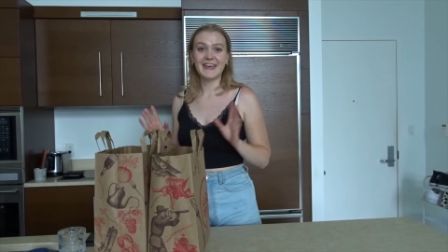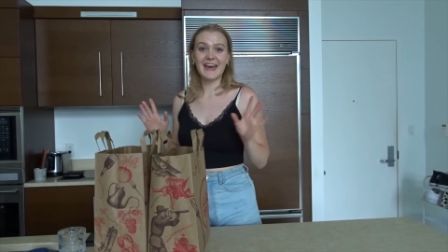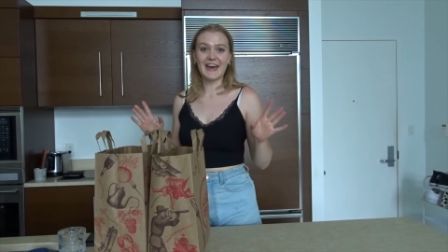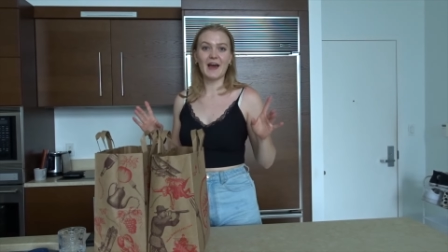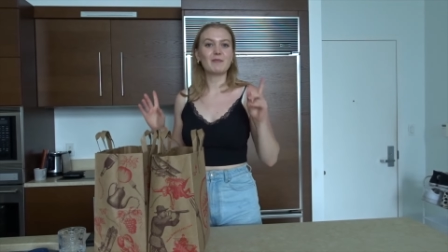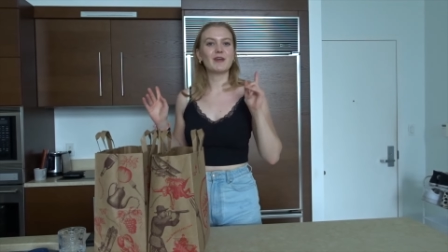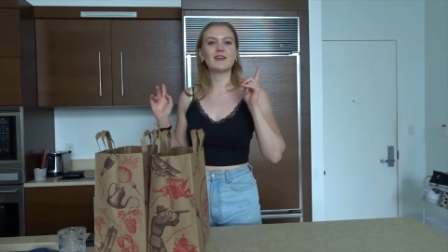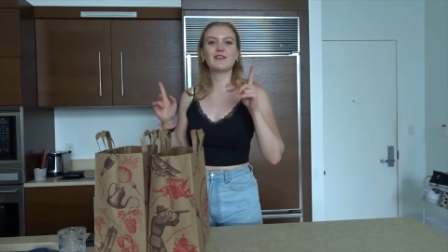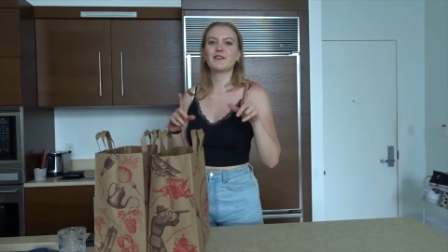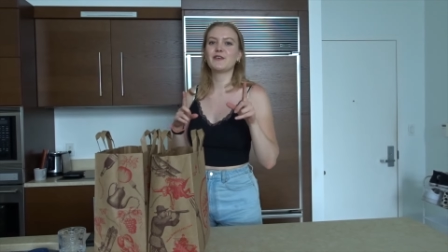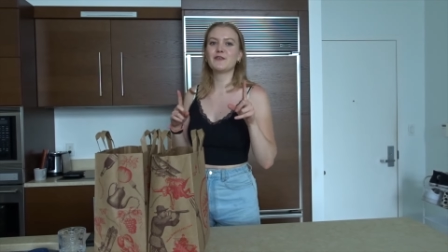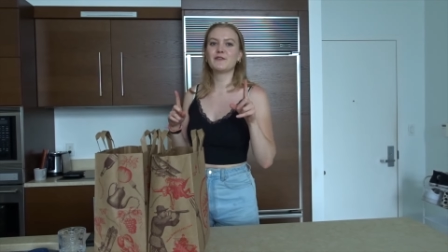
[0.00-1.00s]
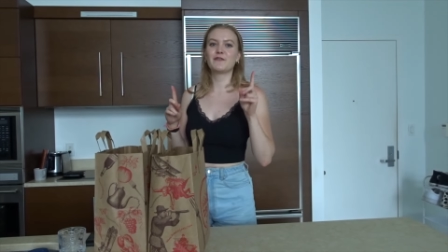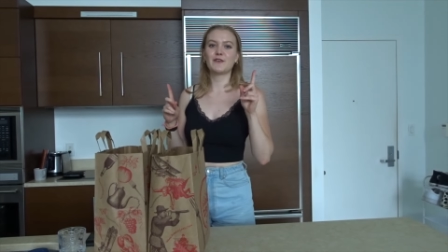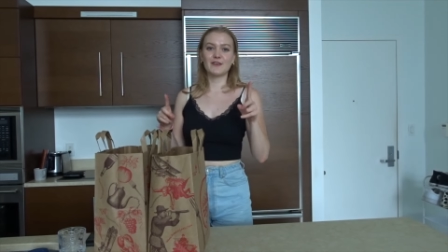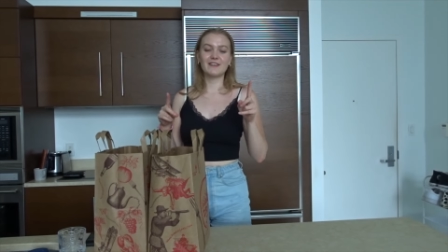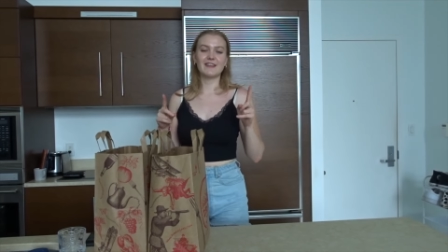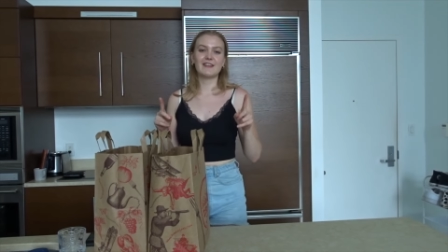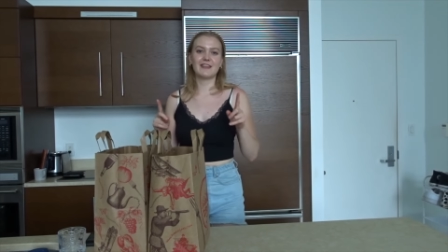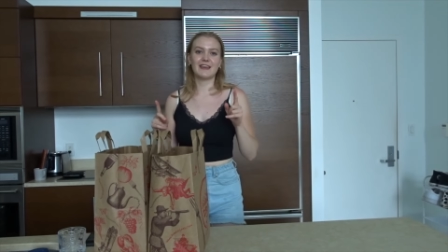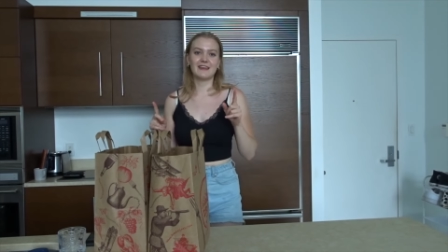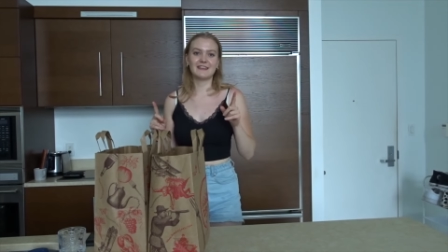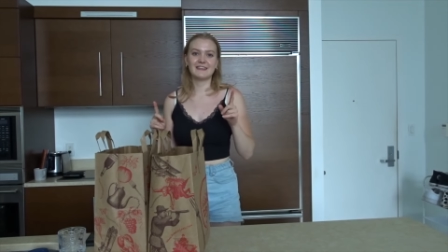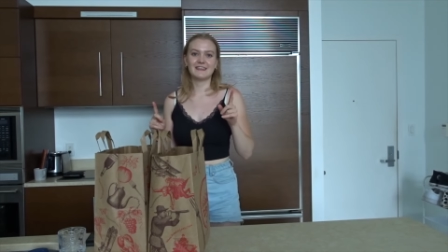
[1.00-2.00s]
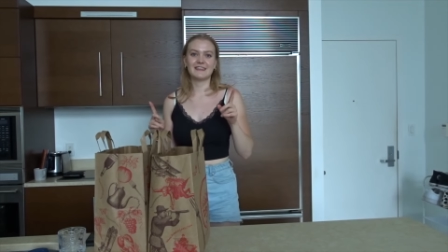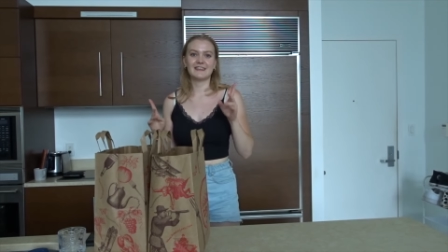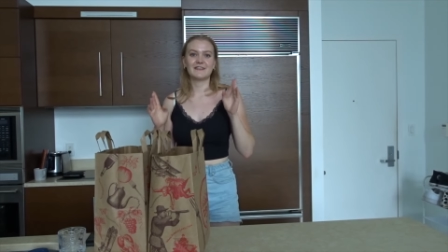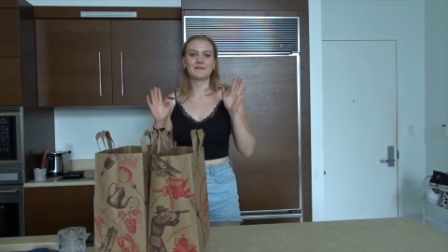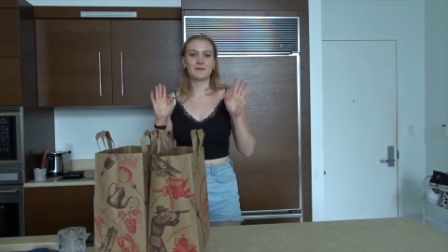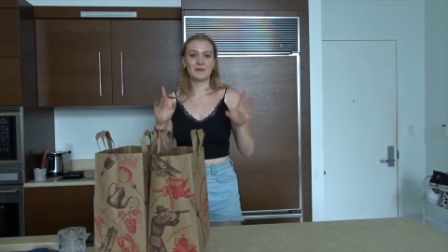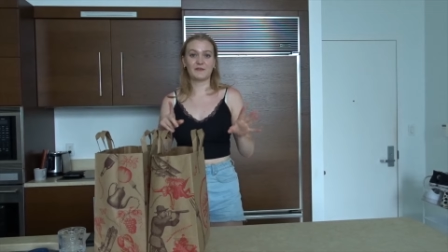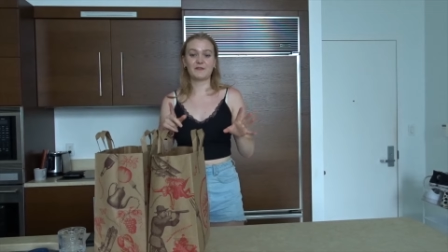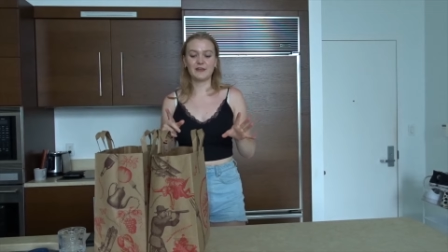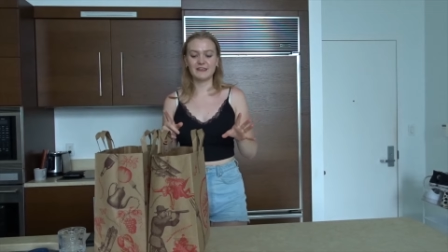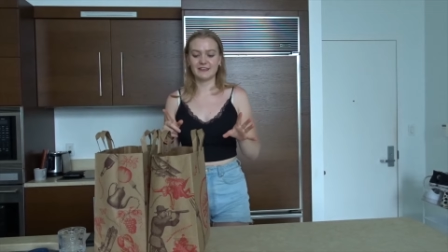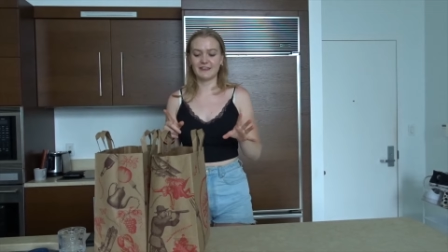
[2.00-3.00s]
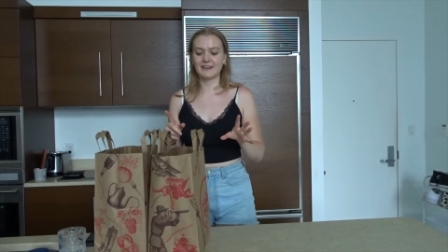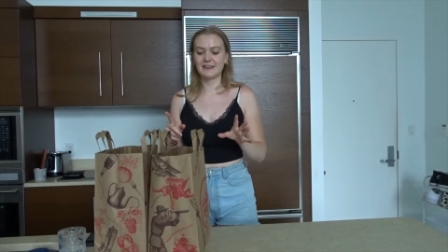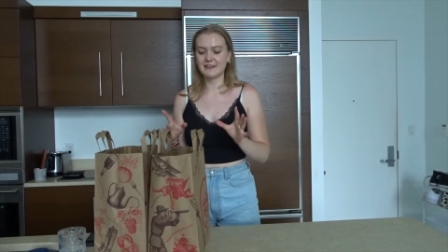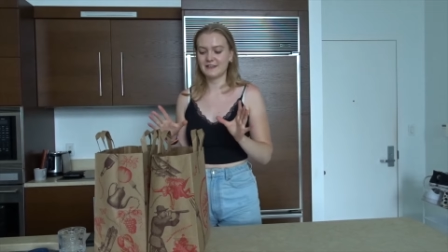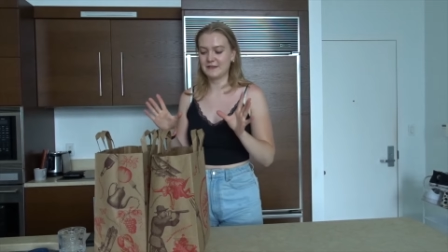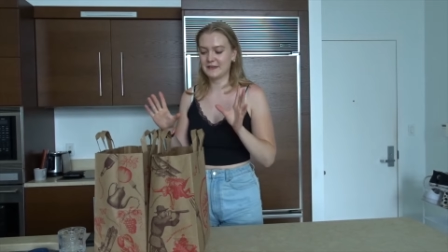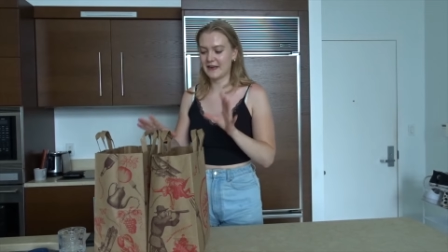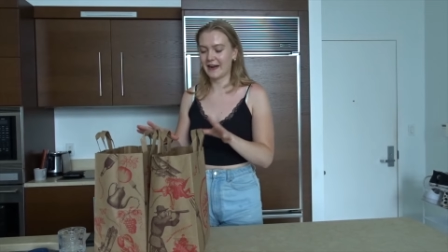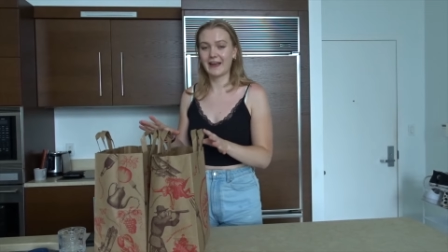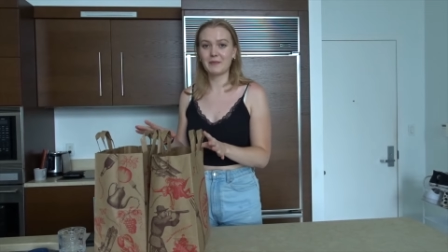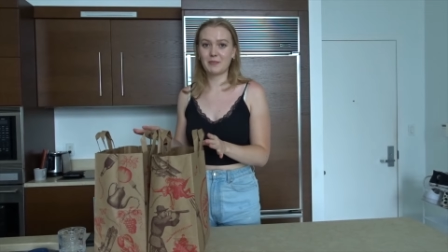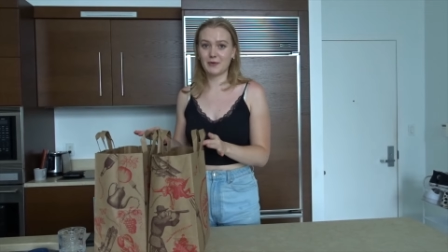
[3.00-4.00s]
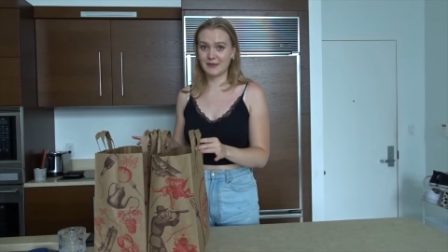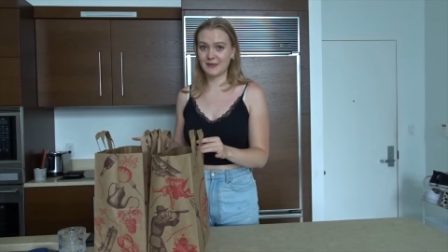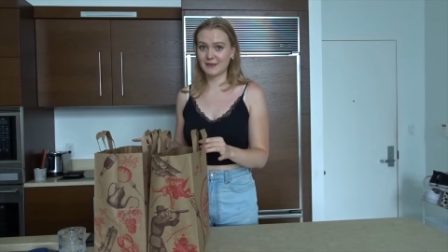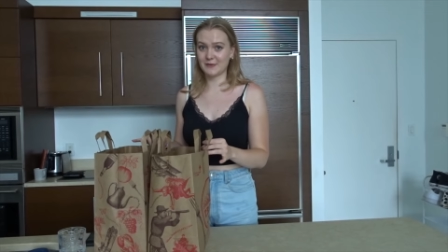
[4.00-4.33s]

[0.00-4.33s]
Yeah, I'm gonna show you first the things from the freezer so that I can put those